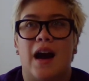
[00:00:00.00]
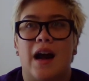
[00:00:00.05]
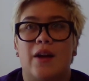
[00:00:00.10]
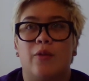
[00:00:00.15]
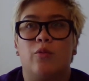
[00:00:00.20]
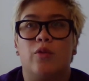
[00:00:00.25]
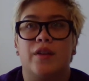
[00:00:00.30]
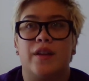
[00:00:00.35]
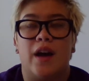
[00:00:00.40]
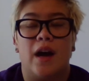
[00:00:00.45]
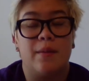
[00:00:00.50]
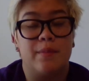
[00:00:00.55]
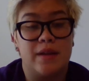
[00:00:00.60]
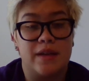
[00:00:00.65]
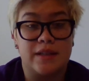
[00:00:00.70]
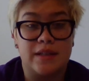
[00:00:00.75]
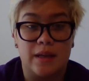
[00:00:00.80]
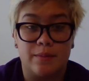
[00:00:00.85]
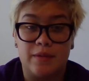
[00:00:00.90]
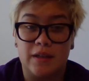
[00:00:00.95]
will not be
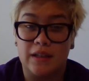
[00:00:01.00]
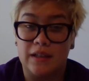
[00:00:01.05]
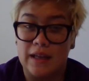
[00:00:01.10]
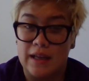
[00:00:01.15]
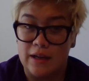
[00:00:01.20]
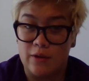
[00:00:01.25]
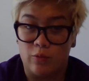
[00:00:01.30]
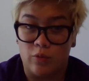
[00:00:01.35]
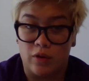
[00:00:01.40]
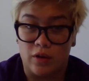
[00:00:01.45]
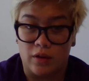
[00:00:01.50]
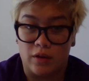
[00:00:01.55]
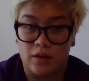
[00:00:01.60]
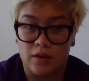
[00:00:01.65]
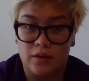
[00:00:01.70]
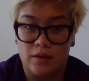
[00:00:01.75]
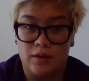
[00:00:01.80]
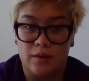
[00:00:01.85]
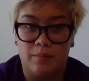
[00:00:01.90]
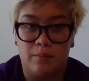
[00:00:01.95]
accepting late
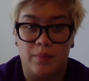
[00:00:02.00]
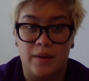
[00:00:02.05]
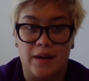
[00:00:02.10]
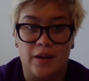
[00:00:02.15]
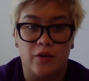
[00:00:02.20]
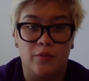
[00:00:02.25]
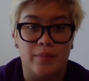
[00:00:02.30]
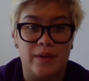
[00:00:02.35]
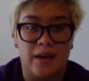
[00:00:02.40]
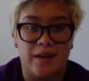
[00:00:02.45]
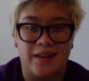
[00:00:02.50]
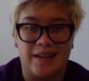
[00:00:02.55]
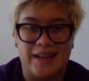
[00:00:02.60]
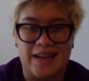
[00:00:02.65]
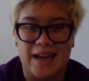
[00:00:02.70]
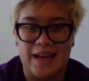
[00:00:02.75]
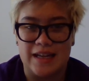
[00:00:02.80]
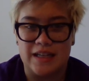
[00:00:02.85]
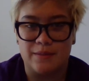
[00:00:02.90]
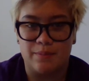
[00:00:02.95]
work, but it will be on a
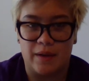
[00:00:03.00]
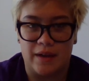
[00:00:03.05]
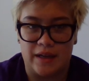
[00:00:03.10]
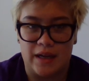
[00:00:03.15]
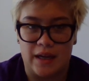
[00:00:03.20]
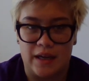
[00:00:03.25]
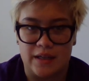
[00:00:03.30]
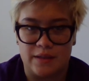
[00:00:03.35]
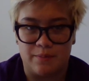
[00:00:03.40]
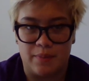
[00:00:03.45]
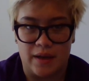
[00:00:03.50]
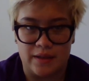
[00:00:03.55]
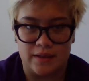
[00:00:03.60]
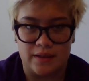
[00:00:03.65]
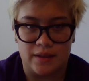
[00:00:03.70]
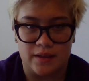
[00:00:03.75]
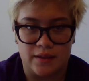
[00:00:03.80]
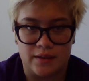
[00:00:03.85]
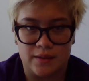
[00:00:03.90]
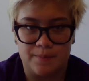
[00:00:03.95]
case-by-case
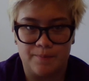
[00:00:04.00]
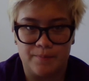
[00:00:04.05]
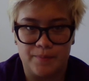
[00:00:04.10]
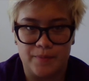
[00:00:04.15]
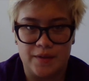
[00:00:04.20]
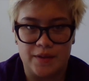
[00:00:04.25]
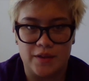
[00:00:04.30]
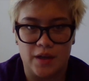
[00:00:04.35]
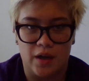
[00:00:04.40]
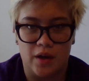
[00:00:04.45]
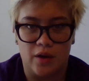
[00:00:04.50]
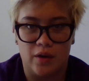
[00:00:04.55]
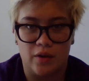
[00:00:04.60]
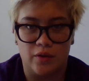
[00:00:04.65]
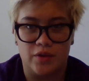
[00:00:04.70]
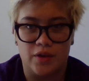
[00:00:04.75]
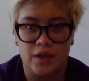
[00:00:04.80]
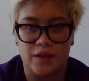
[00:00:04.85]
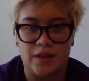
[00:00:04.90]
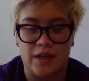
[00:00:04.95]
basis. So
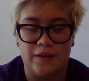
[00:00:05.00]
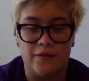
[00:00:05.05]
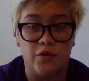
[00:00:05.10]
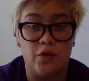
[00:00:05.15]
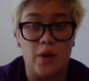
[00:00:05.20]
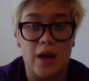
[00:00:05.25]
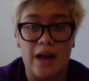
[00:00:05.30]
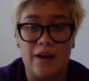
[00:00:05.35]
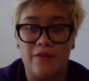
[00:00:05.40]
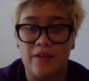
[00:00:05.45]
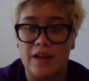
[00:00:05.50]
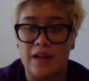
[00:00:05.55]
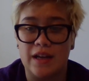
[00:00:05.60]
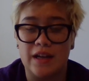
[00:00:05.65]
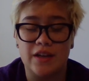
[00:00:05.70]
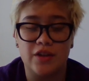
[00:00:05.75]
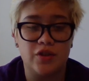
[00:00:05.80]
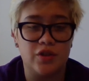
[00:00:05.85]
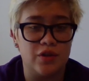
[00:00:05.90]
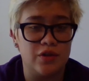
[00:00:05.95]
just if you have any
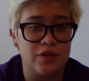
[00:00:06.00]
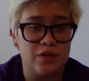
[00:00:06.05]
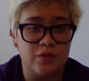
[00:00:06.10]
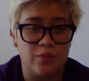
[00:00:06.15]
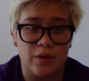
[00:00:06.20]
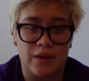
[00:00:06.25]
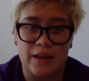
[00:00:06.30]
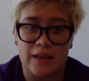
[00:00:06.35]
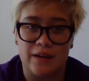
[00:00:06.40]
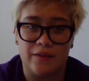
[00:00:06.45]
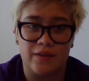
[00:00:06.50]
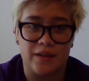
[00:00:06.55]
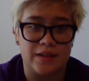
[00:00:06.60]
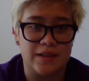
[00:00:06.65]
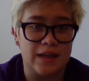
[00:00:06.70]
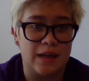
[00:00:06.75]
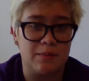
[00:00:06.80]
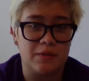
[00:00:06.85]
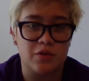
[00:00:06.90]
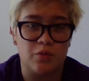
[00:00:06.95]
issues with any of the
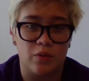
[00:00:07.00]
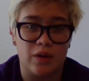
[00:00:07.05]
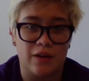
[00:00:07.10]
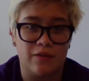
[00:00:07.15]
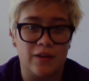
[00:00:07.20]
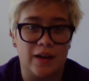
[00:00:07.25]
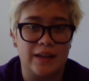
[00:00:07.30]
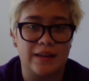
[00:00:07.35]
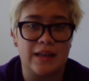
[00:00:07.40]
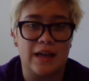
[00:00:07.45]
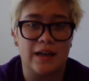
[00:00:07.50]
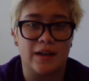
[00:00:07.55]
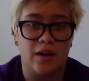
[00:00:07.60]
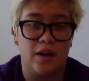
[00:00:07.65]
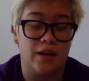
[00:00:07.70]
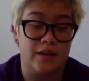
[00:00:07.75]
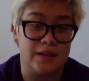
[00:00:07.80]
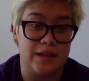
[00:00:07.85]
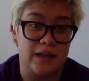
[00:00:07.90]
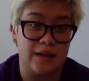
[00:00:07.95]
assignments, whatever like that,
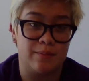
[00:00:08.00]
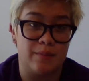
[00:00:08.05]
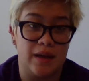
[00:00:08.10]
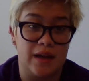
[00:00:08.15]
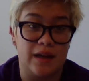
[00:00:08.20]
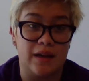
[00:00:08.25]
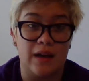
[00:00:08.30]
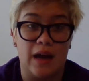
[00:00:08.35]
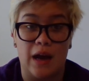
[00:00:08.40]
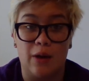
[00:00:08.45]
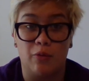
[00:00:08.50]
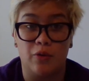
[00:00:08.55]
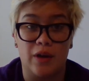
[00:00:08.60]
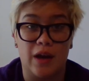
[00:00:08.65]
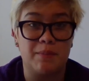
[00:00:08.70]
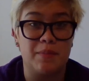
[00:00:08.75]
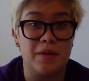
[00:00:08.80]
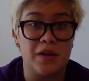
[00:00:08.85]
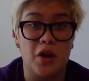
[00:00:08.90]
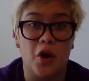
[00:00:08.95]
contact me. I will
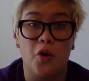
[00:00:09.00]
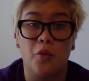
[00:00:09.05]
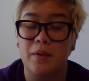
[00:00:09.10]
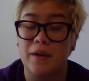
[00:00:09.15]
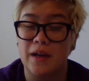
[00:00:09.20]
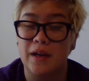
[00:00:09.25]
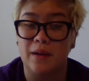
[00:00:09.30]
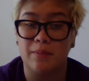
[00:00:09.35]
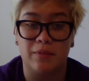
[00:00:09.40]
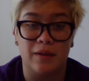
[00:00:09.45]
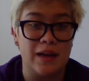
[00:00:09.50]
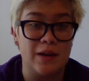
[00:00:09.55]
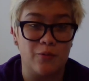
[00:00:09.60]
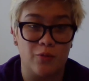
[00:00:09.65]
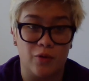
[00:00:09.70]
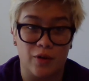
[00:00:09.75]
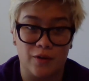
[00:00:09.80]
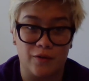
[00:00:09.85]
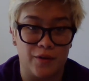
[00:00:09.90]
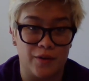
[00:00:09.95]
not be opening up late
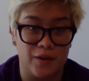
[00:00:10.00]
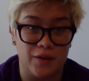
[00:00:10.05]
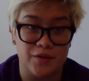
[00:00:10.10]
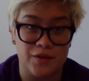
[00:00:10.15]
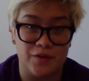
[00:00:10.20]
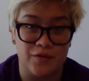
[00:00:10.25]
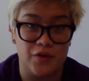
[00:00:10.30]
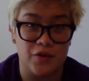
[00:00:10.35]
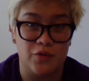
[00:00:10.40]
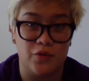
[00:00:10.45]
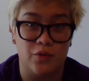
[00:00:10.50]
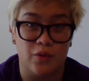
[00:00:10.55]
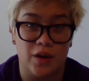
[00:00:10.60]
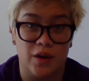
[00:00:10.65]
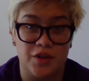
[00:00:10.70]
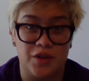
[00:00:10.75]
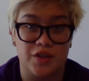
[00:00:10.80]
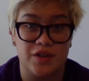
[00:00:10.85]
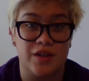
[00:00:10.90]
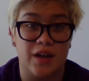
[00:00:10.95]
work for those of you who
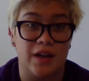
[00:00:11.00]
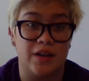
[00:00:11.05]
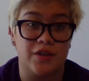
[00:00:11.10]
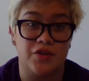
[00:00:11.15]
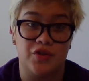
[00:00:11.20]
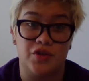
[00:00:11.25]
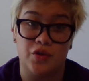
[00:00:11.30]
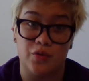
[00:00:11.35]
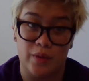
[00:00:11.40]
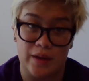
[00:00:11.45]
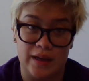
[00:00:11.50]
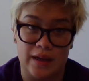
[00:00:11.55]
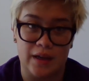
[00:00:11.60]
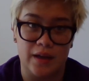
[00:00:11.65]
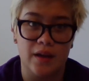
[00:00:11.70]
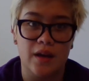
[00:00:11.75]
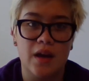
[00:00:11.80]
are just not doing it.